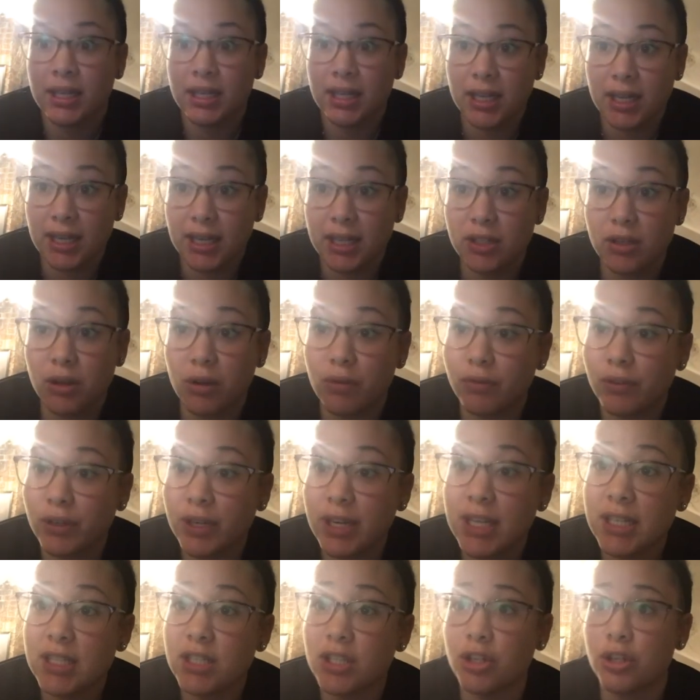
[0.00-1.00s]
And don't
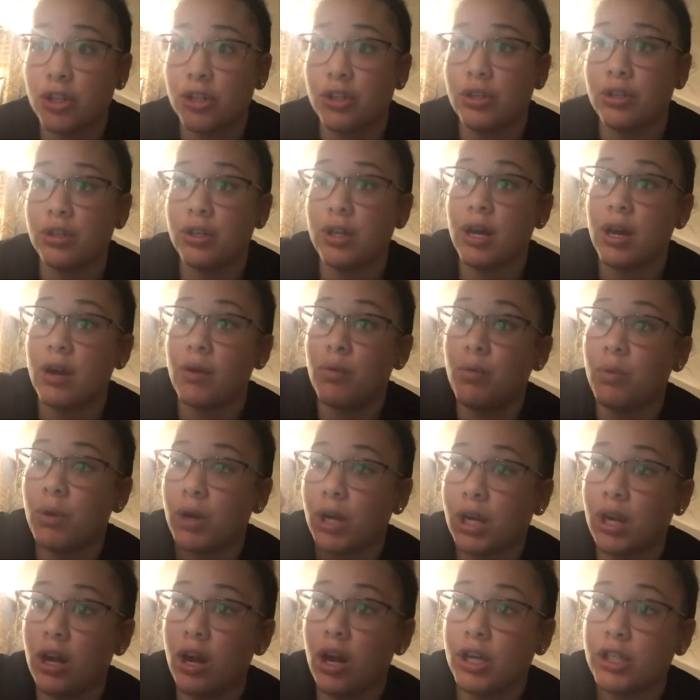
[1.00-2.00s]
forget to
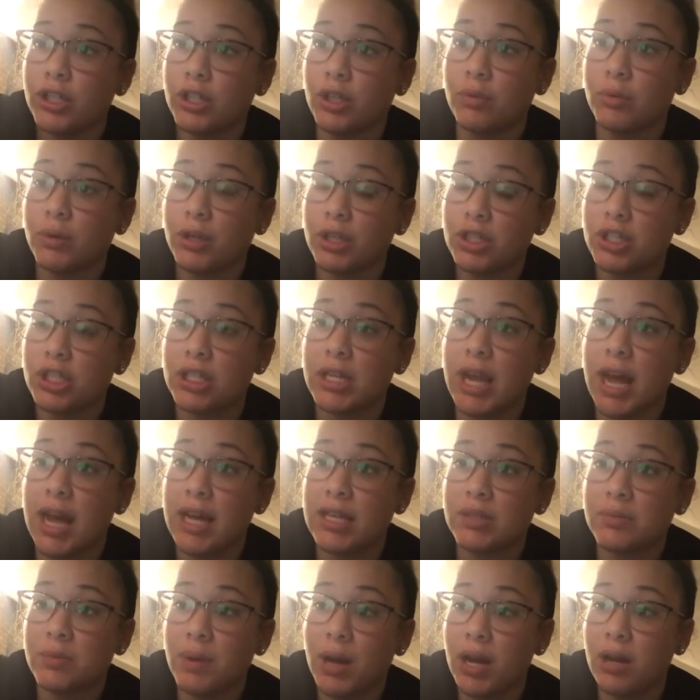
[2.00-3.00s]
work on your worksheet
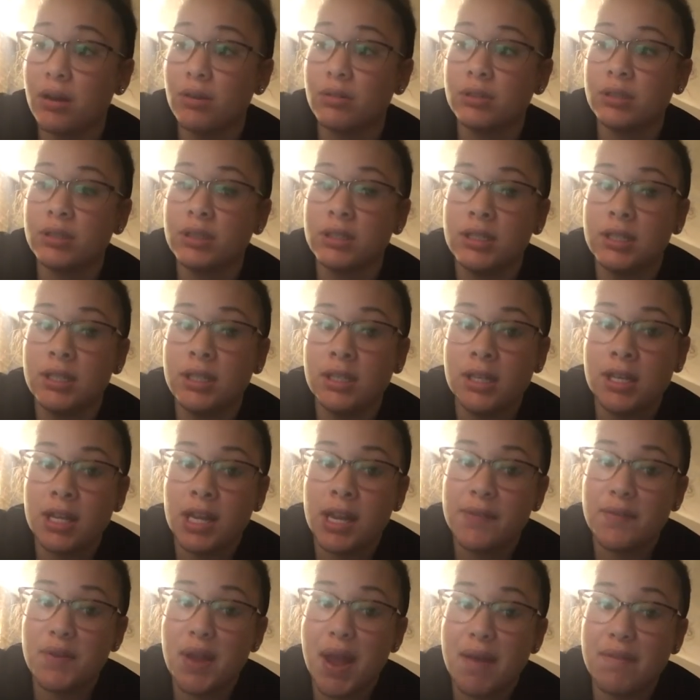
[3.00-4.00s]
as well.
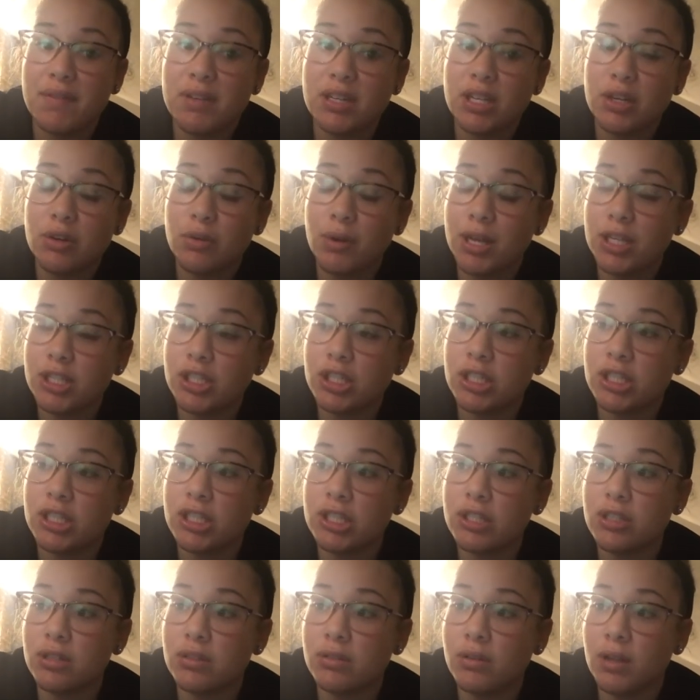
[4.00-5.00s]
If you have any questions,
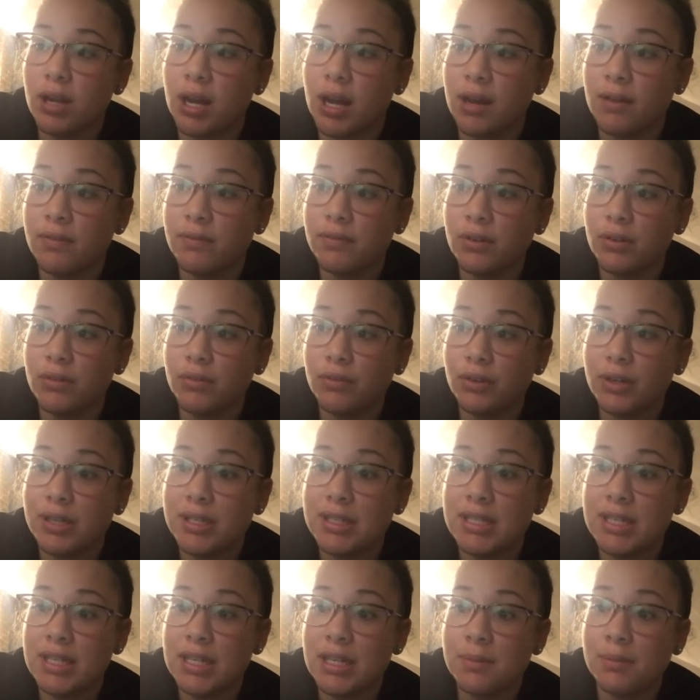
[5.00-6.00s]
feel free
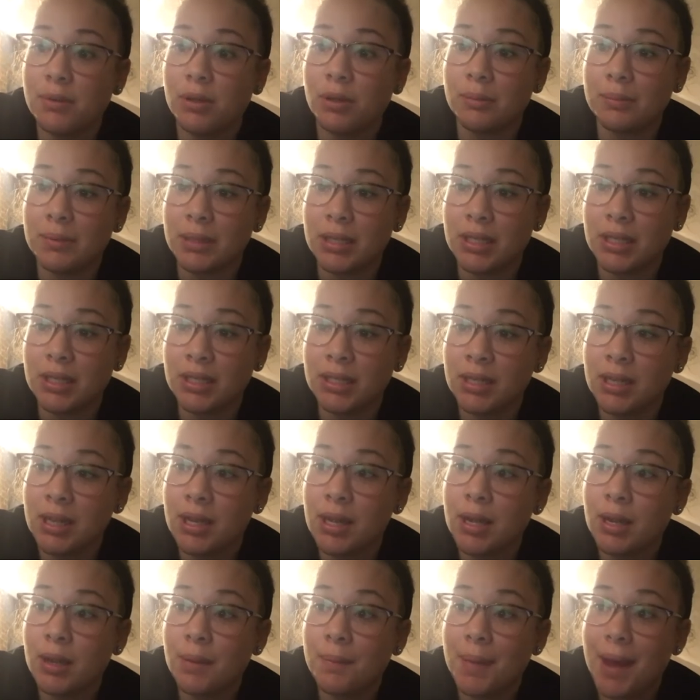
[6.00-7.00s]
to email me.
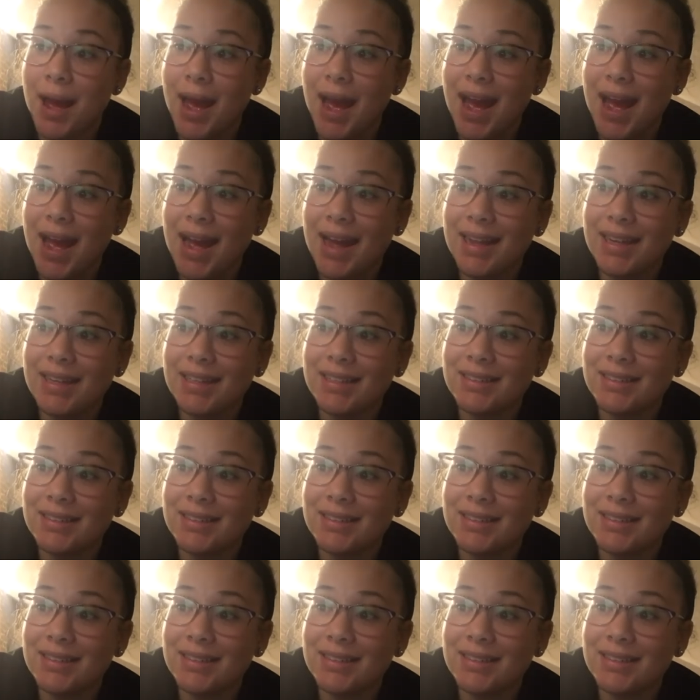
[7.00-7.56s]
Bye!